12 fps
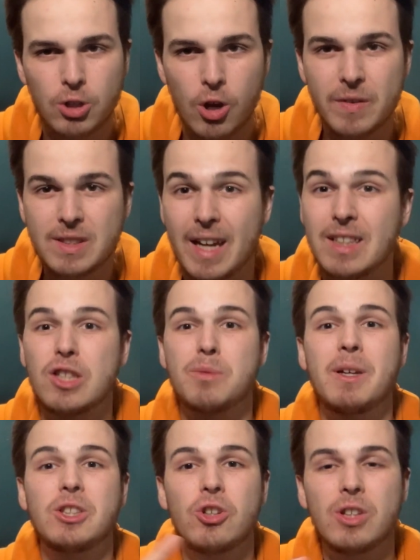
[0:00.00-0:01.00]
overtakes,
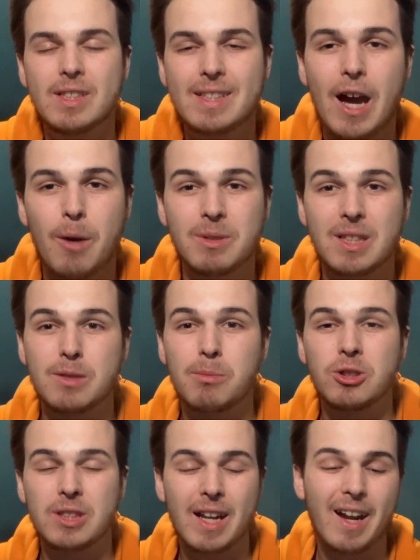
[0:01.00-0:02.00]
especially on the Salvers. That's
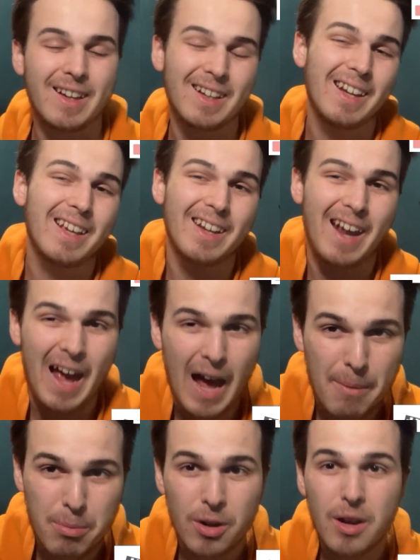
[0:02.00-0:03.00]
most likely going to
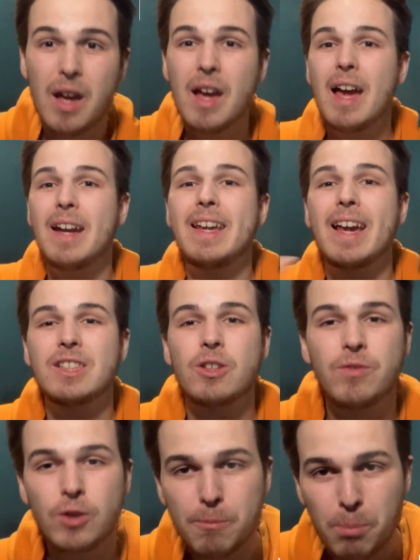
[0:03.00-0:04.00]
happen, and he gets a
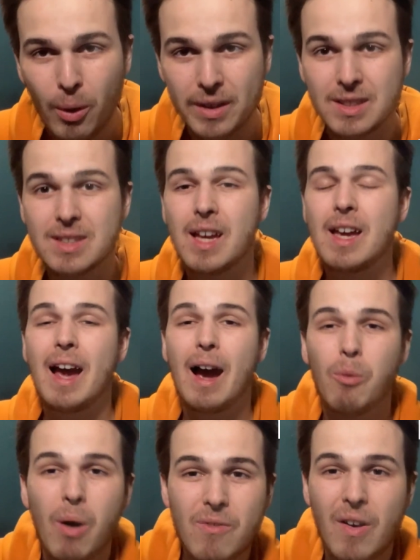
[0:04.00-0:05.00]
few points.
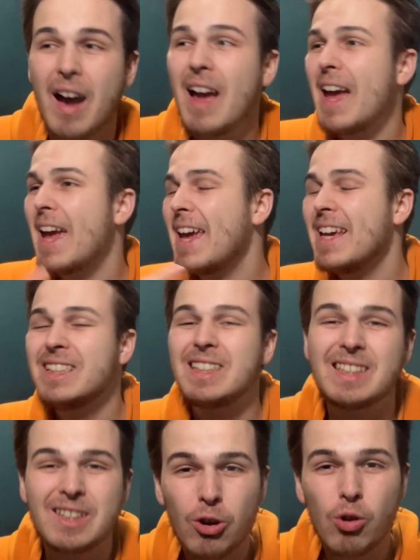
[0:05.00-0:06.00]
However, he's
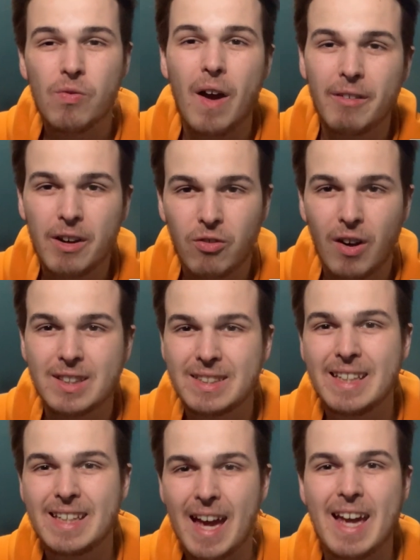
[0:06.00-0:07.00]
still very
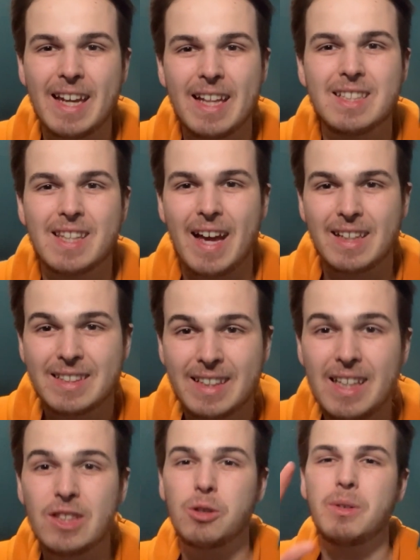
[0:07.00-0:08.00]
rusty getting into that
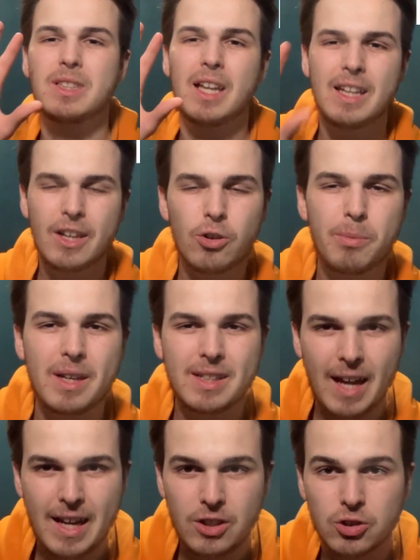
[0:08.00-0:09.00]
seat, so it's a little bit
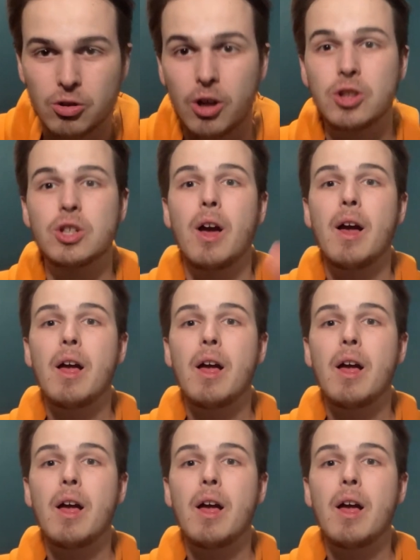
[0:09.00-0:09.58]
dangerous.